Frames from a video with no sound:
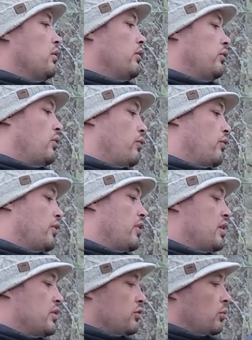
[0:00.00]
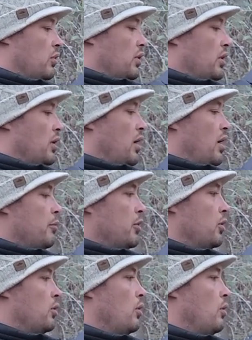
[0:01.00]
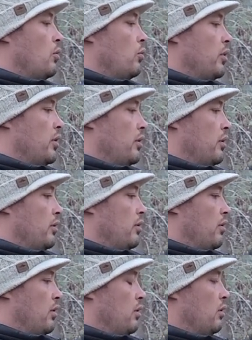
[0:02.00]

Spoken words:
So for this one, I'm gonna go with